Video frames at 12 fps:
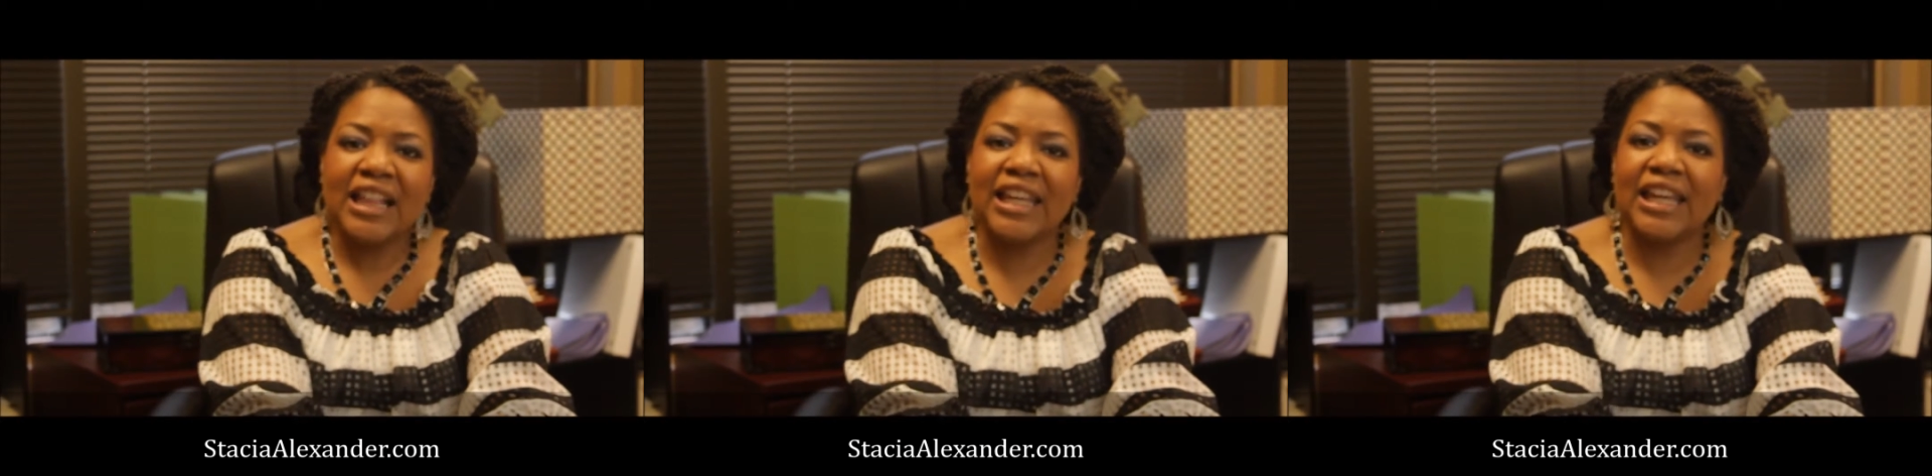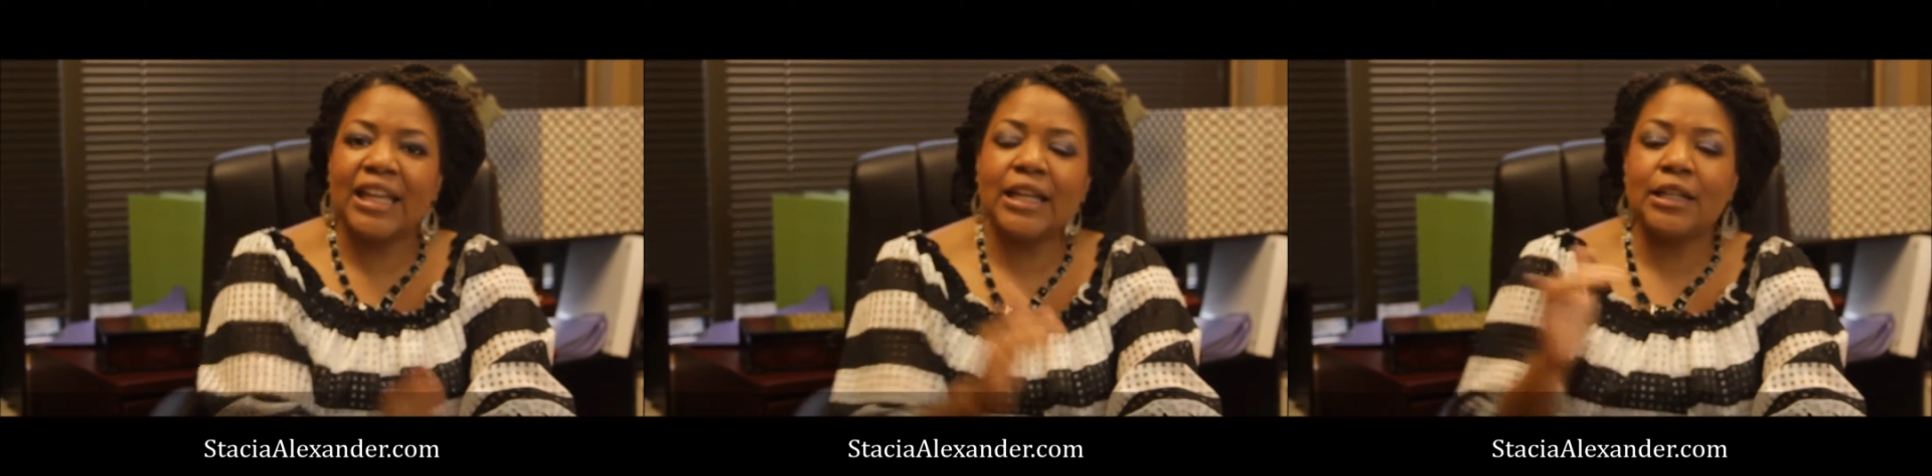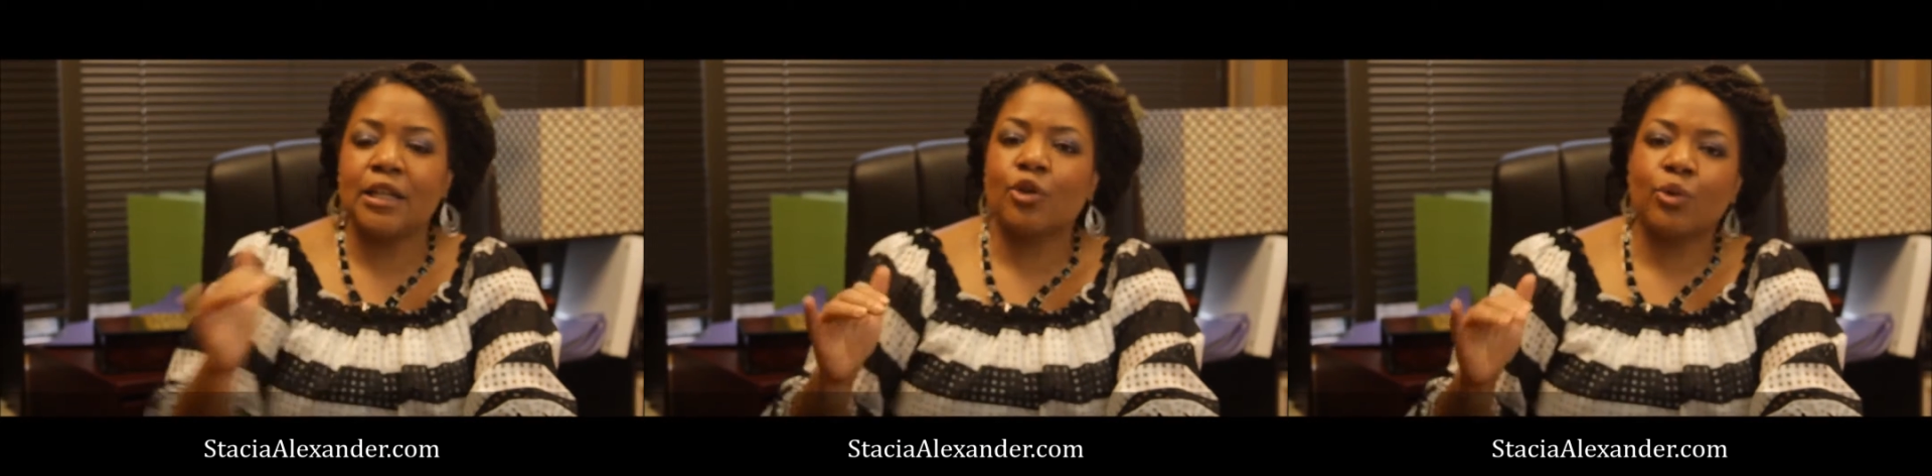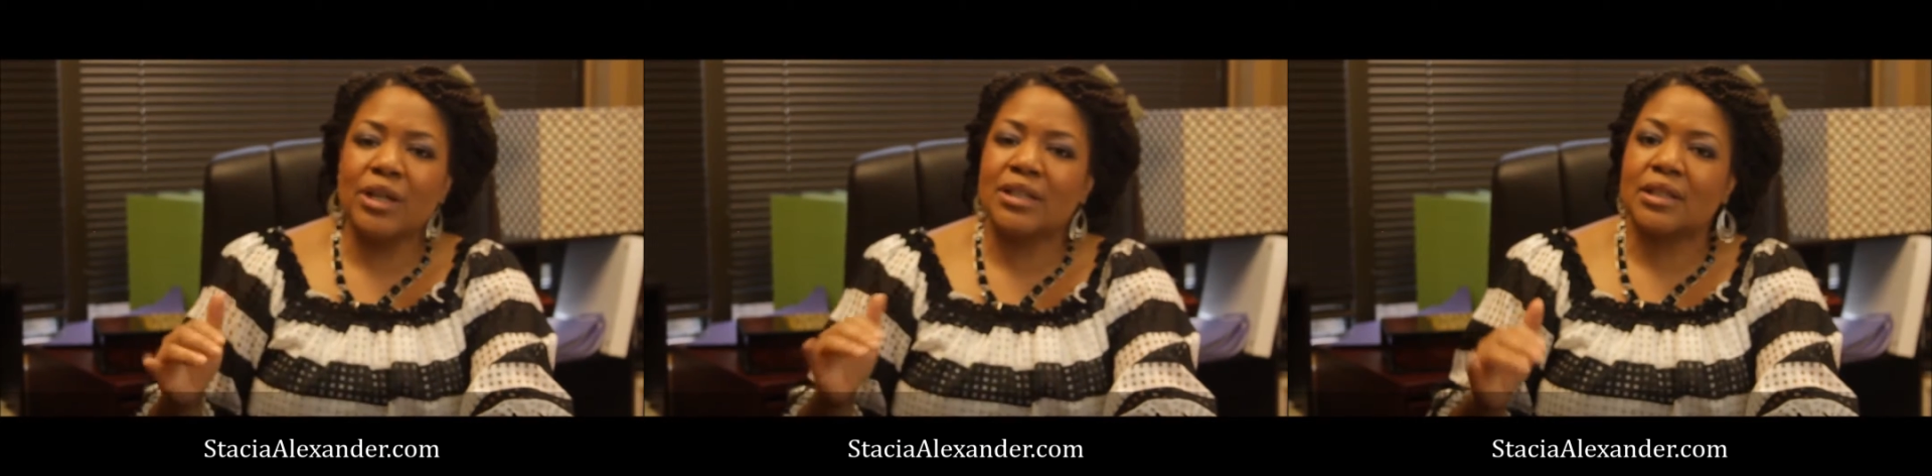Then it
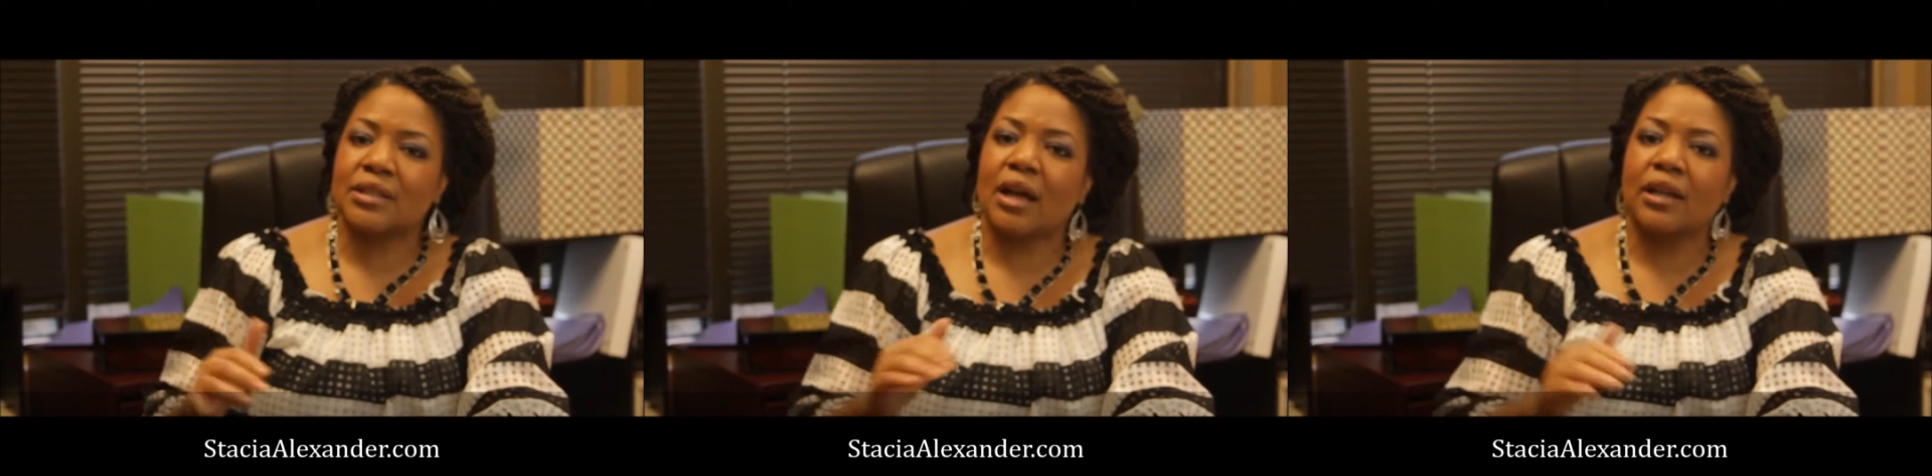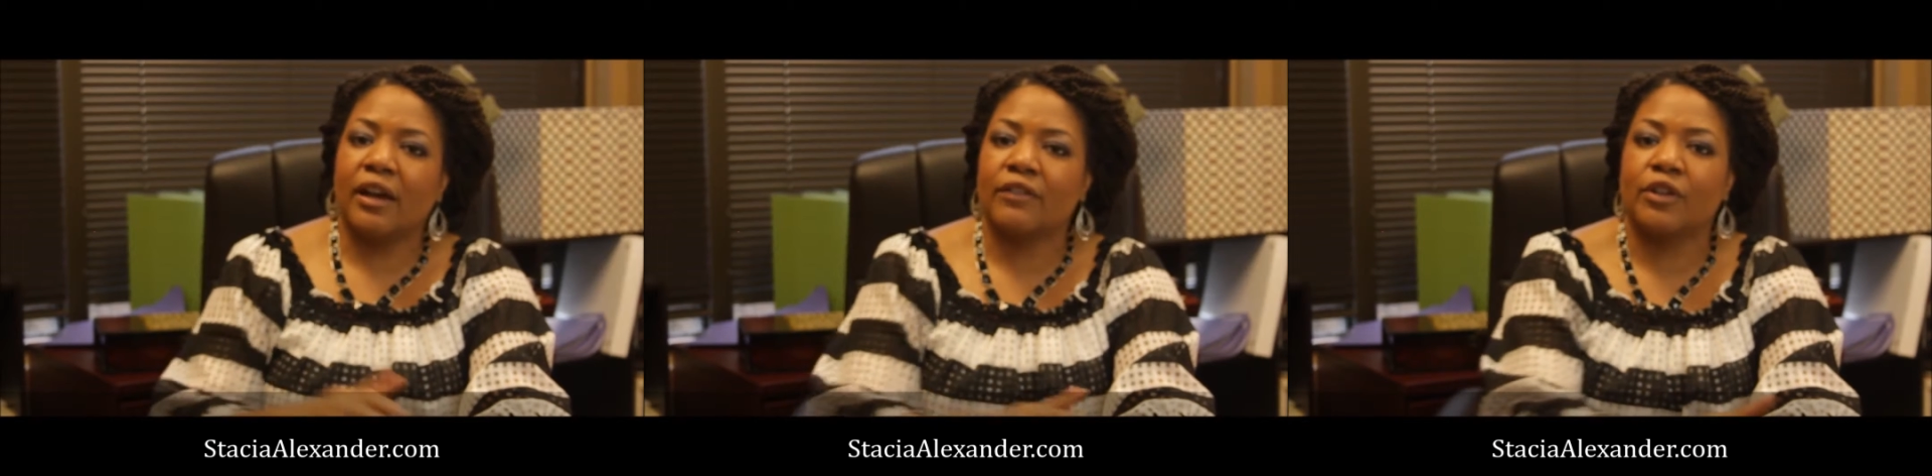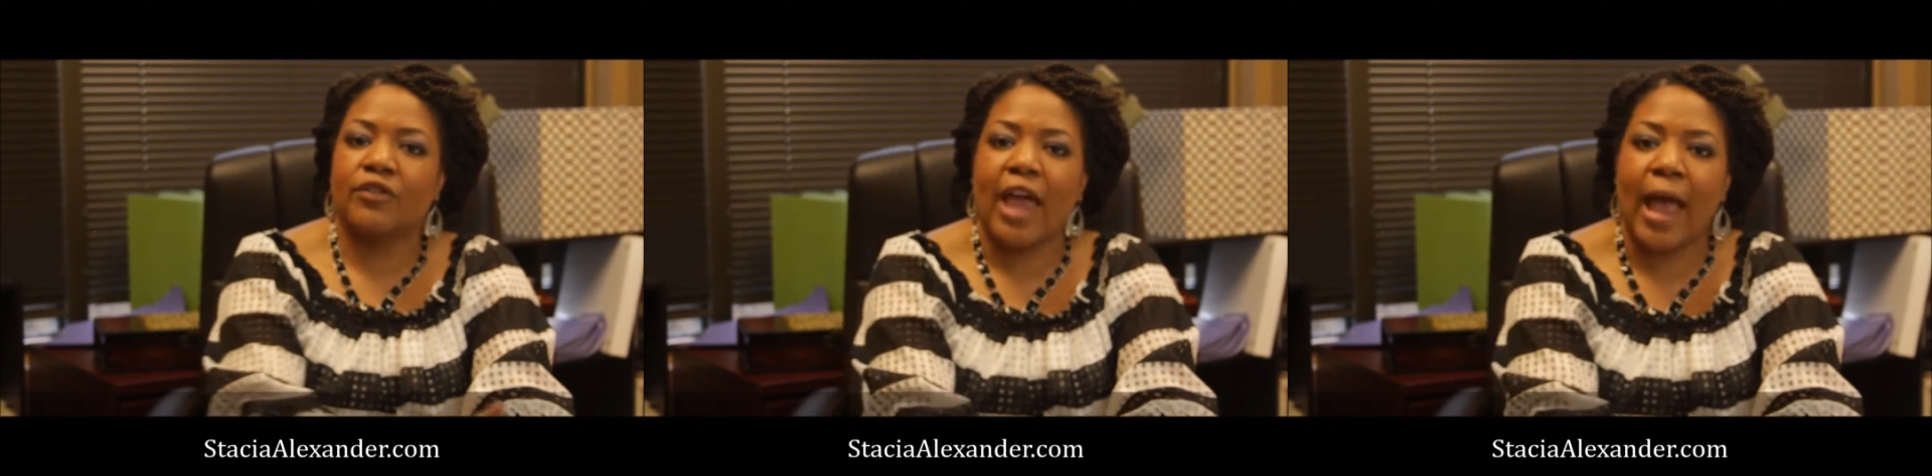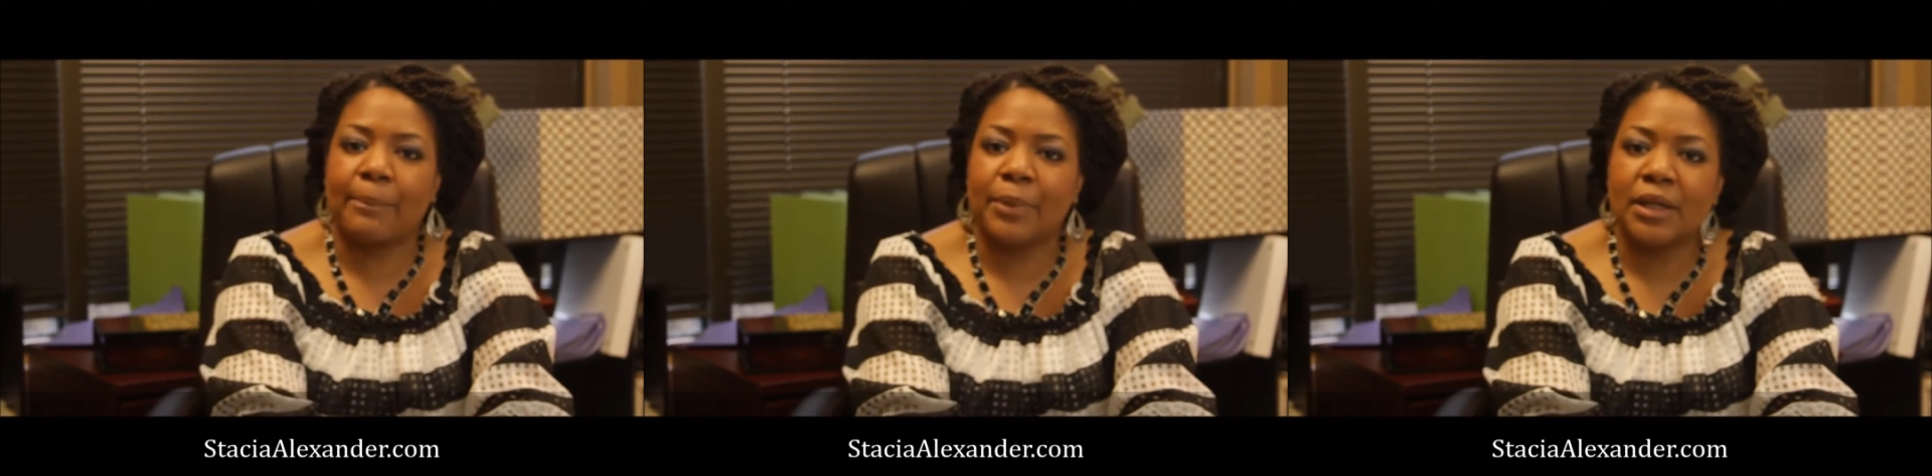decreases our level of
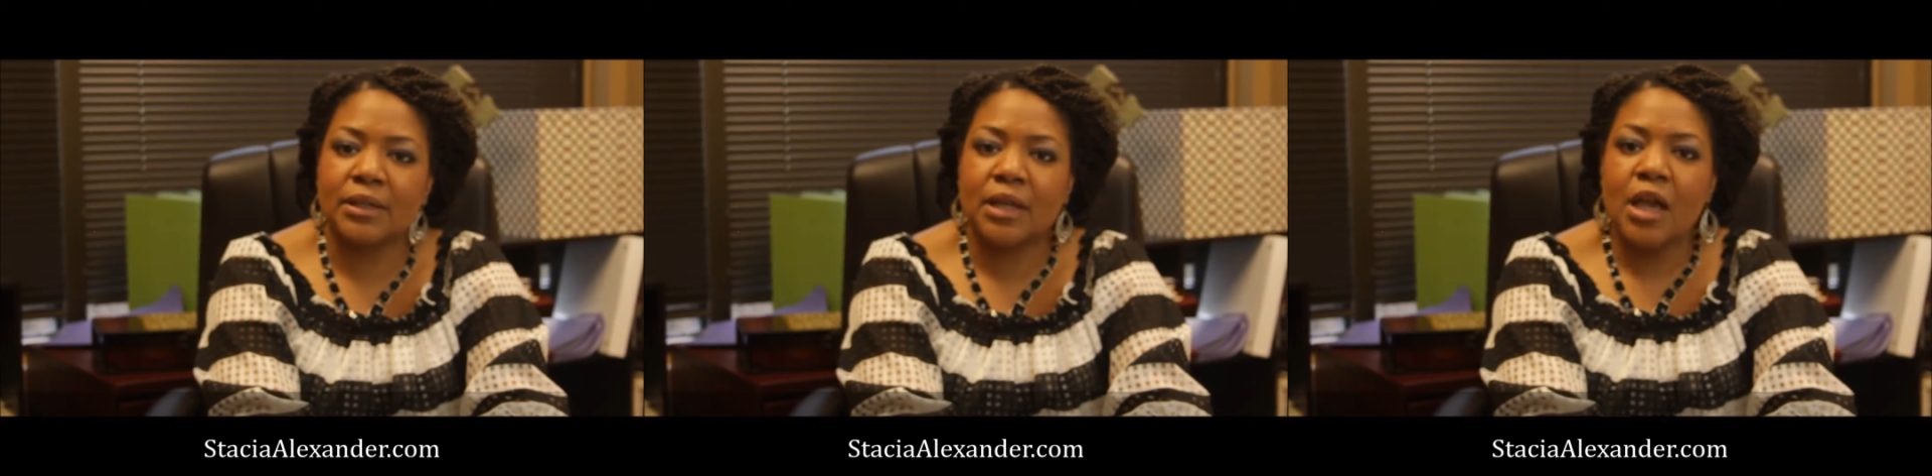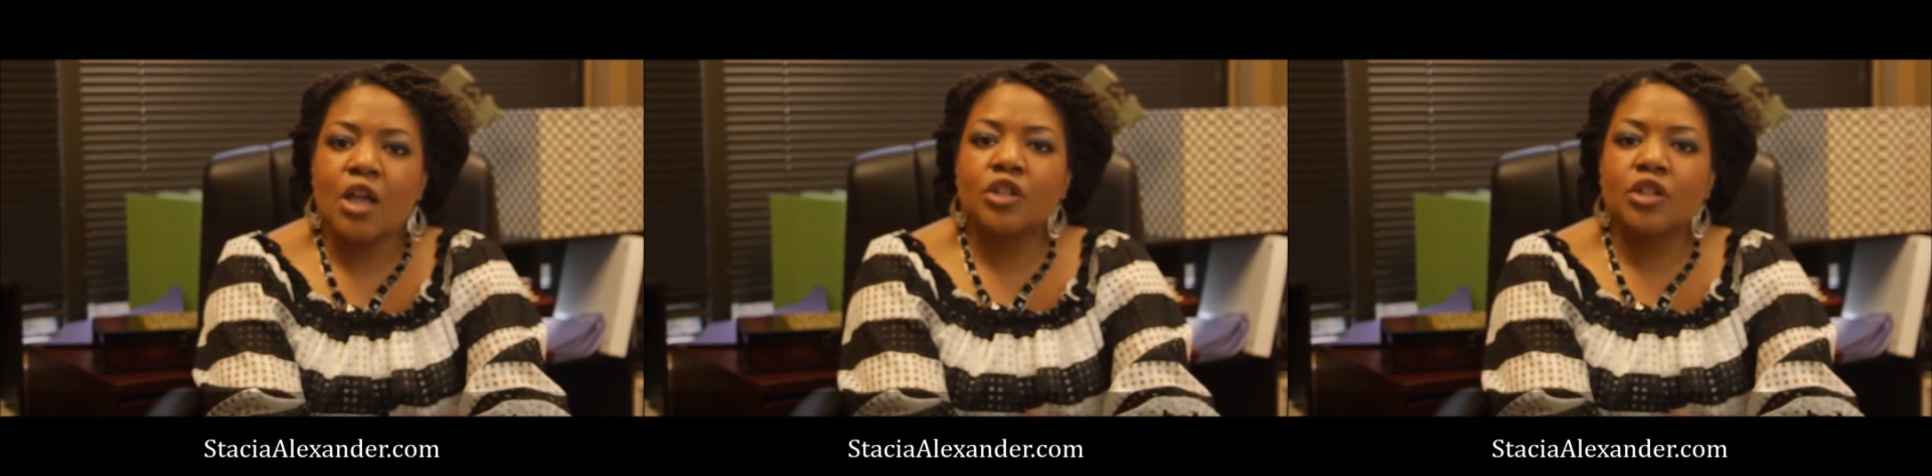happiness.